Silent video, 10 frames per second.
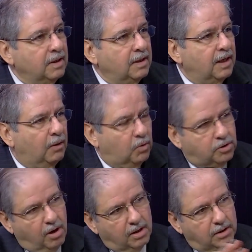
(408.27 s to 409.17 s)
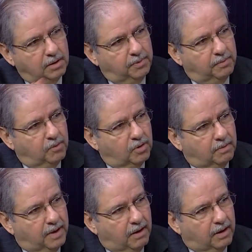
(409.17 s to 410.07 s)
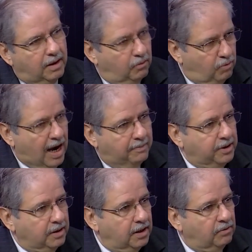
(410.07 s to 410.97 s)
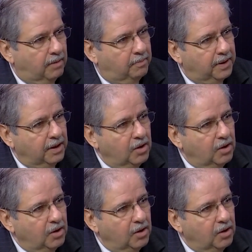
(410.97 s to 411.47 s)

And we'll talk a little bit more about Rapkin later on, but